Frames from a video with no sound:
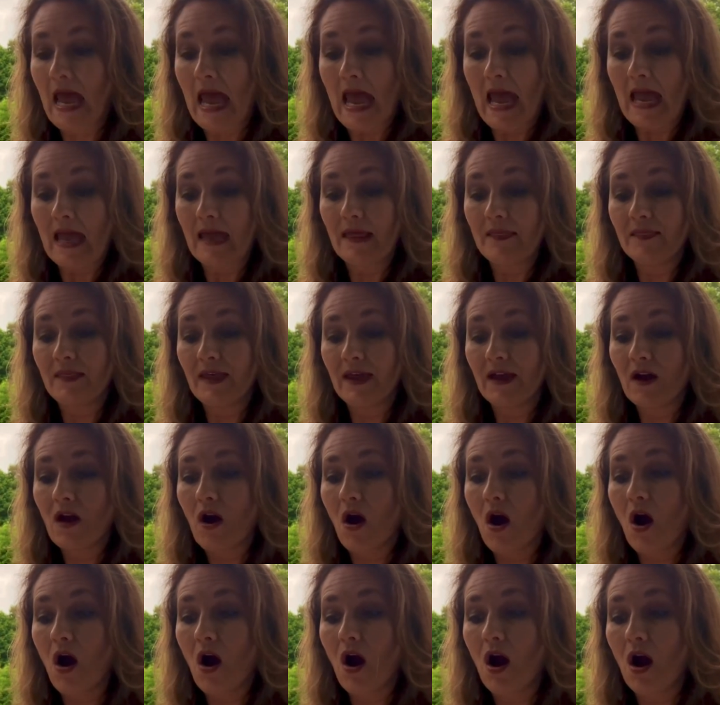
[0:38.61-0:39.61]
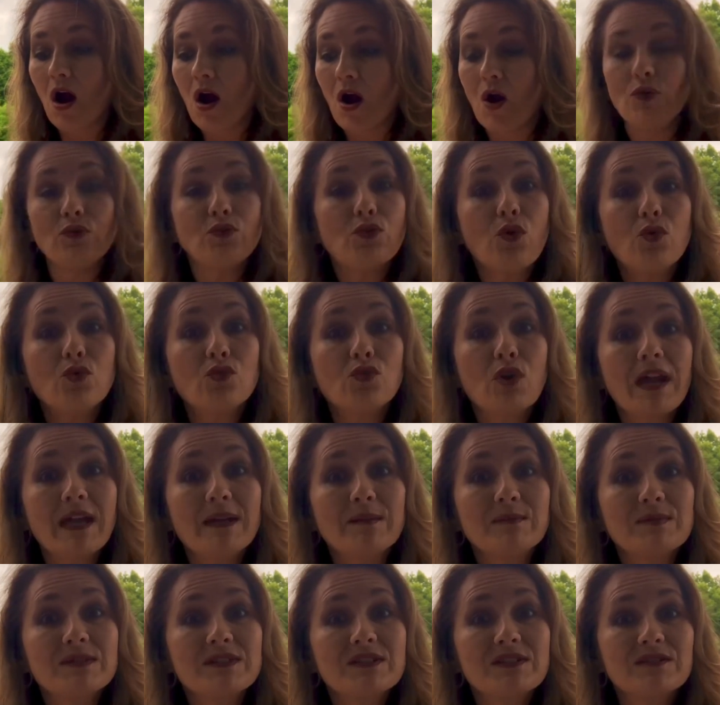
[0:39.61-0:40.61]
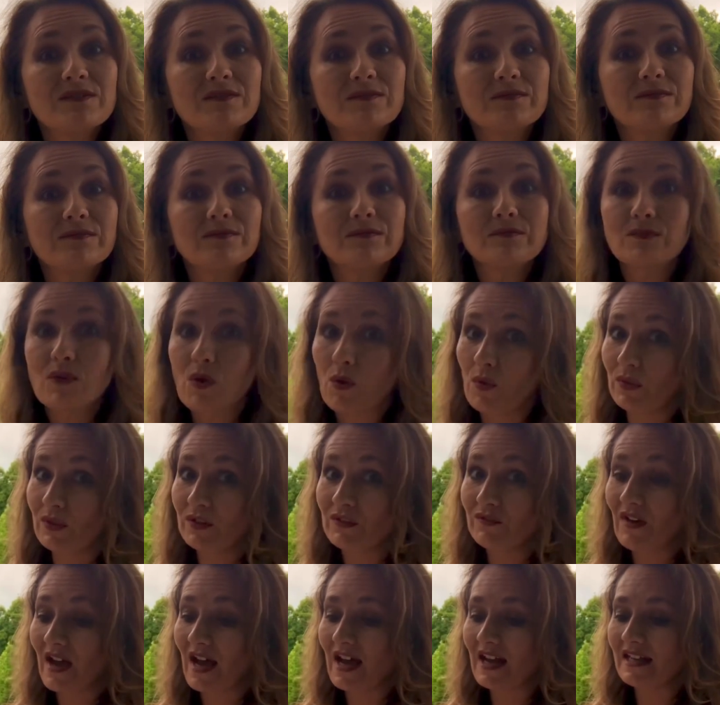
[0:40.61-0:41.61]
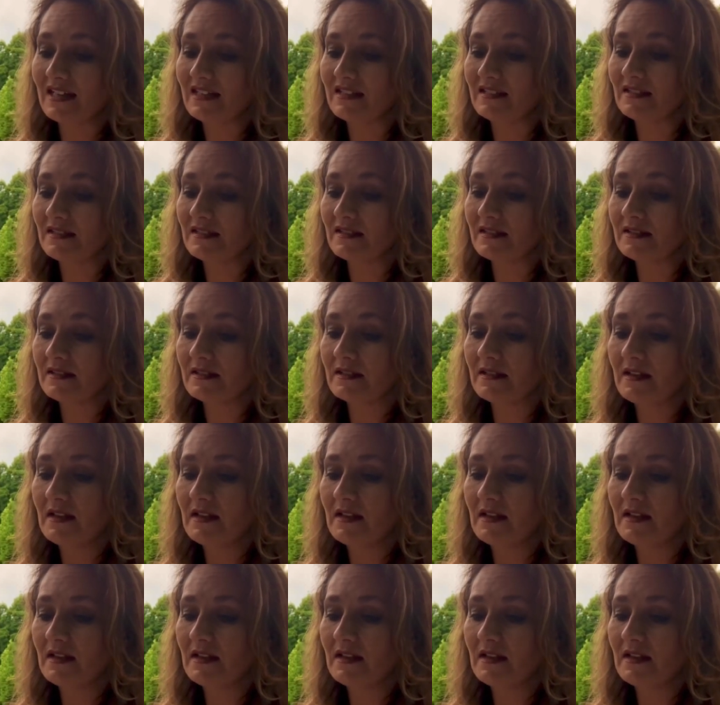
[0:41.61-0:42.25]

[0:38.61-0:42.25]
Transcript: and there are no grapes on the vines,